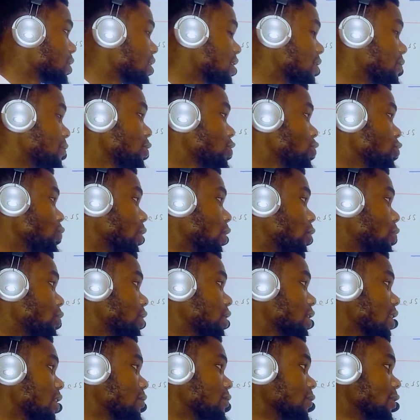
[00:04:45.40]
Starvation, we are going
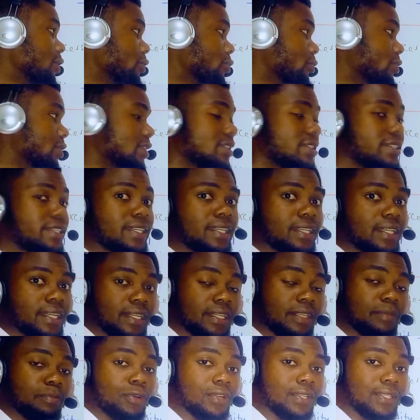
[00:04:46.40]
to have increased
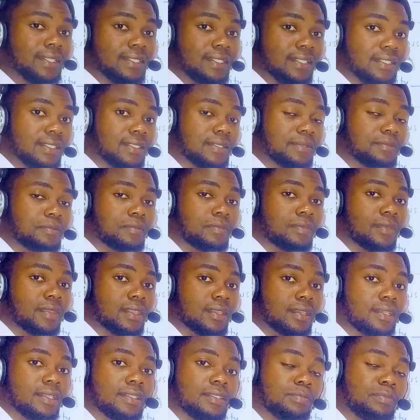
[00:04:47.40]
lipolysis.
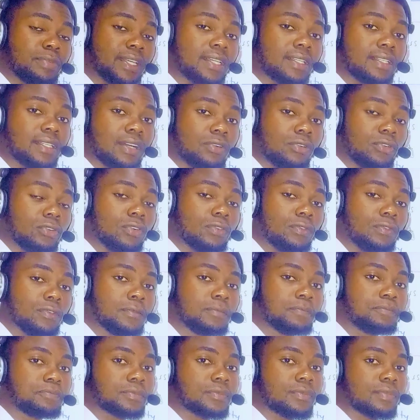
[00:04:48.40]
It's breakdown
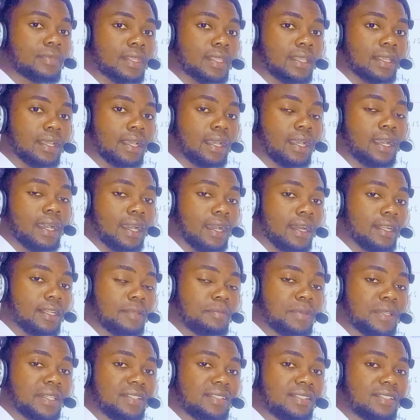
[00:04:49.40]
of
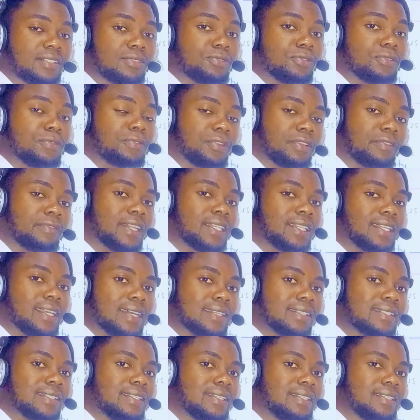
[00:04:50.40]
lipids to free fatty
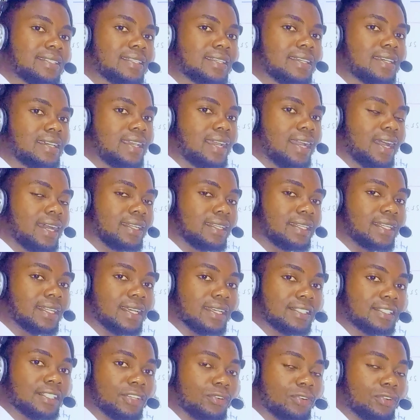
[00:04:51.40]
acids and
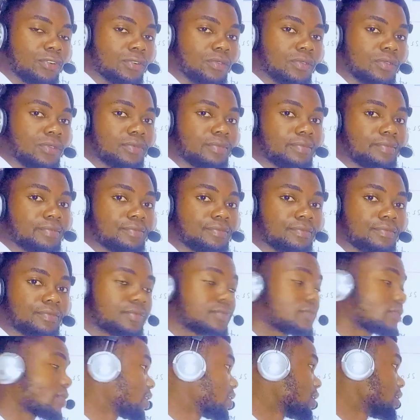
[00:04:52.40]
glycerol,
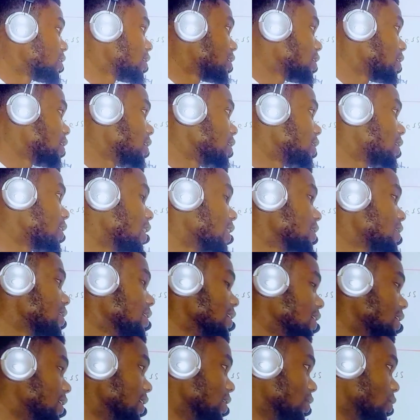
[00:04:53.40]
thus
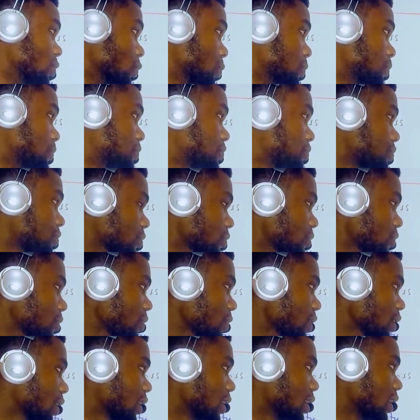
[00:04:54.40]
leading to
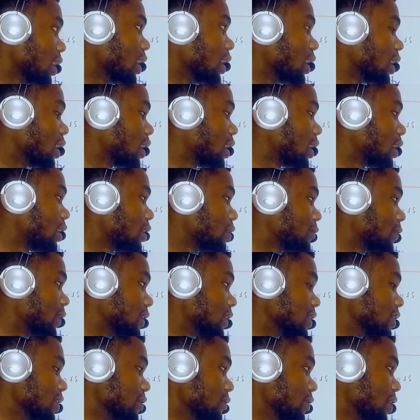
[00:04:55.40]
a
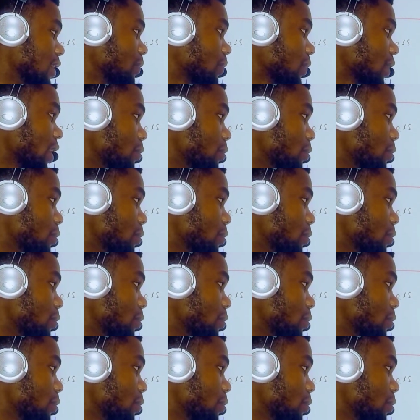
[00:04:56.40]
fatty liver.